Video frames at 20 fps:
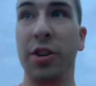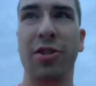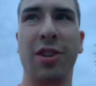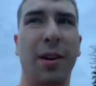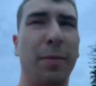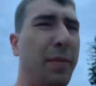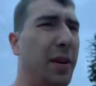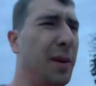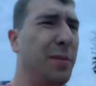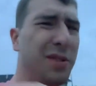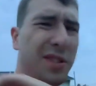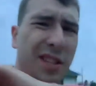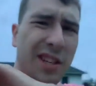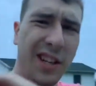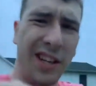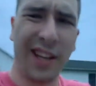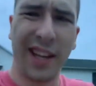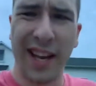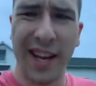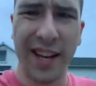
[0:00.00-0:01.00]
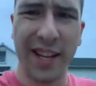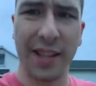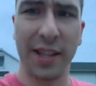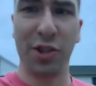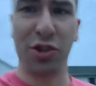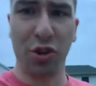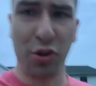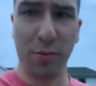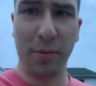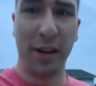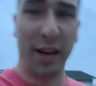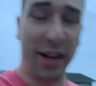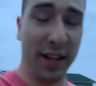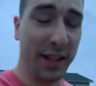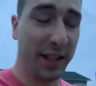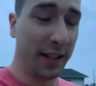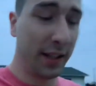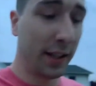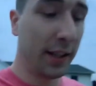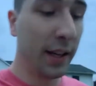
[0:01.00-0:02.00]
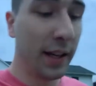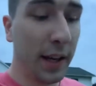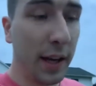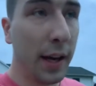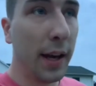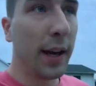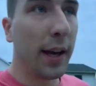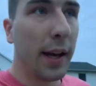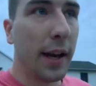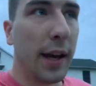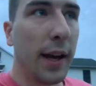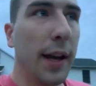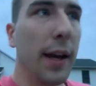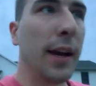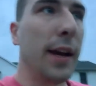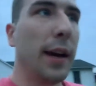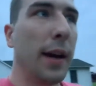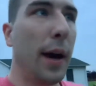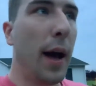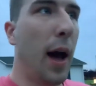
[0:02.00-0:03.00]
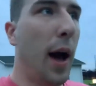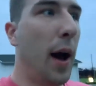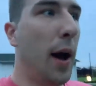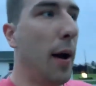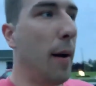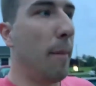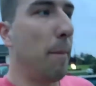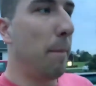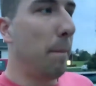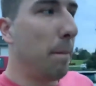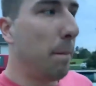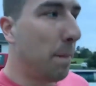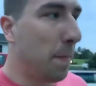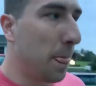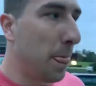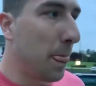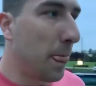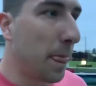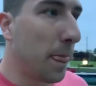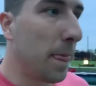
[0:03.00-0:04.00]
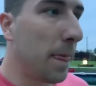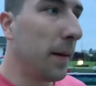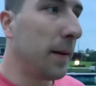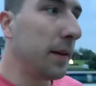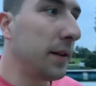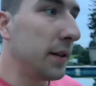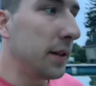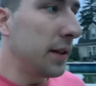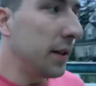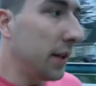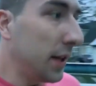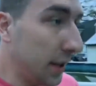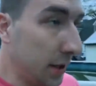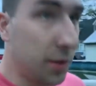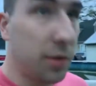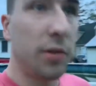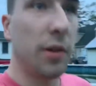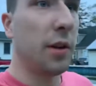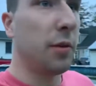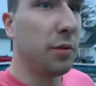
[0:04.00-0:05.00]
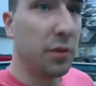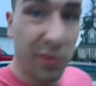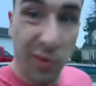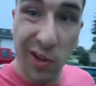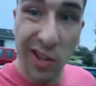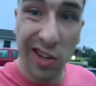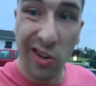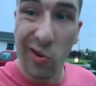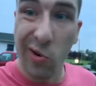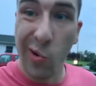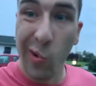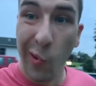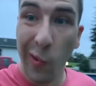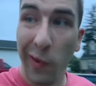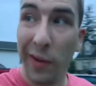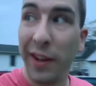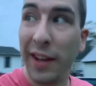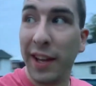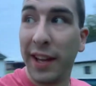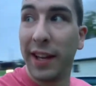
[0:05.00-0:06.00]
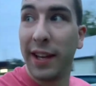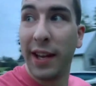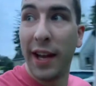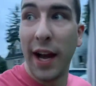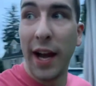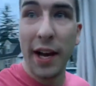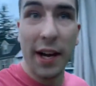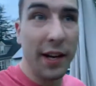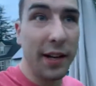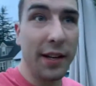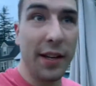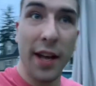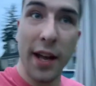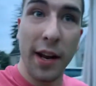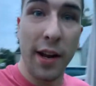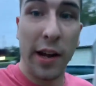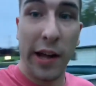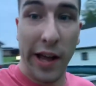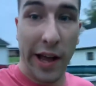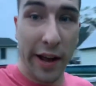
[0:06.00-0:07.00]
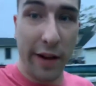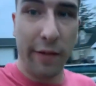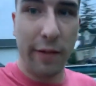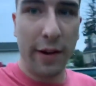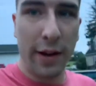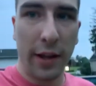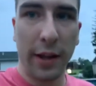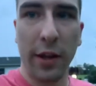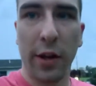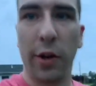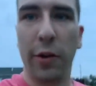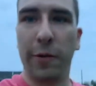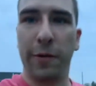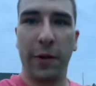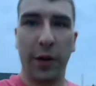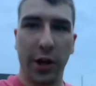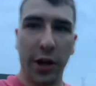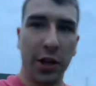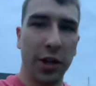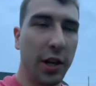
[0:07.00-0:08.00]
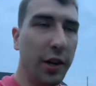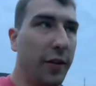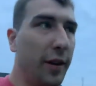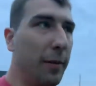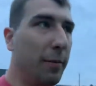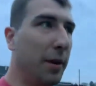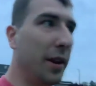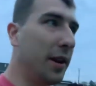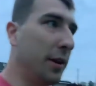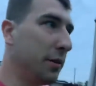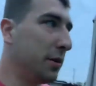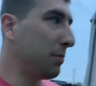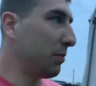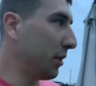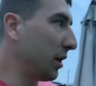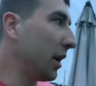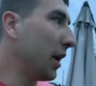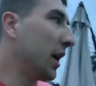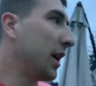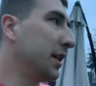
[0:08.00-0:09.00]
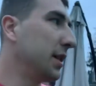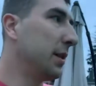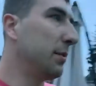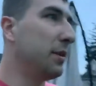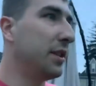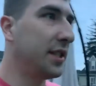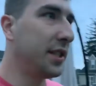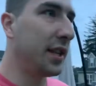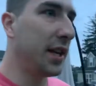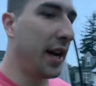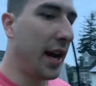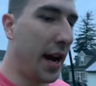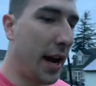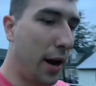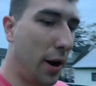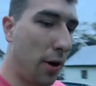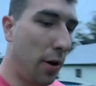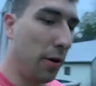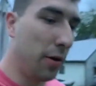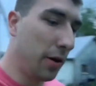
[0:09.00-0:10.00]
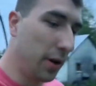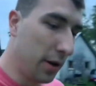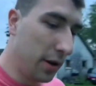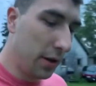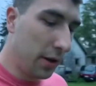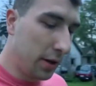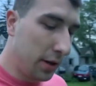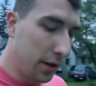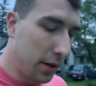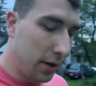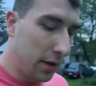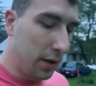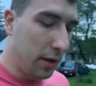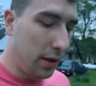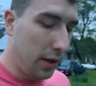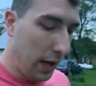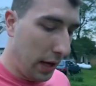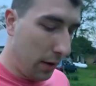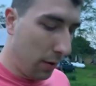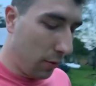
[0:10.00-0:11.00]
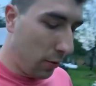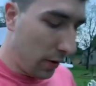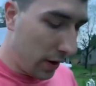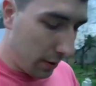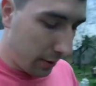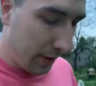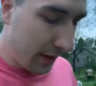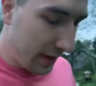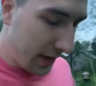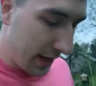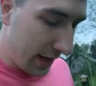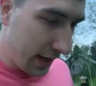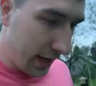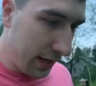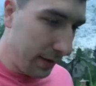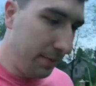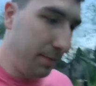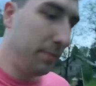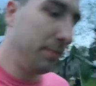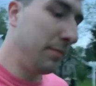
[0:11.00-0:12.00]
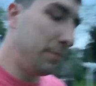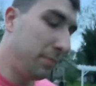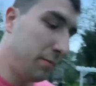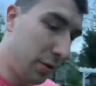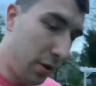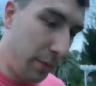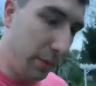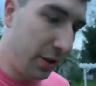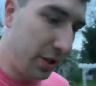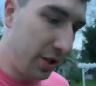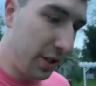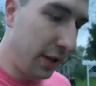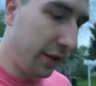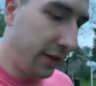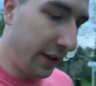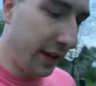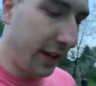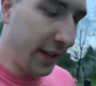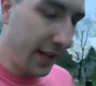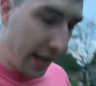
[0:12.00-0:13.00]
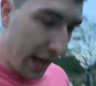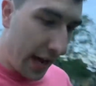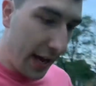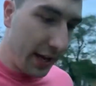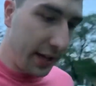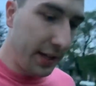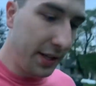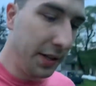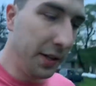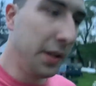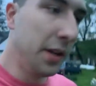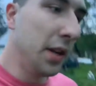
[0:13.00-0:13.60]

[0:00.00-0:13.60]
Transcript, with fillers: trip, and I'm just going to let it the two minutes. Um, history, it was really cool. Like, I didn't get every little footage of it, but it was pretty awesome to see how and what we did, pretty much stuff like that.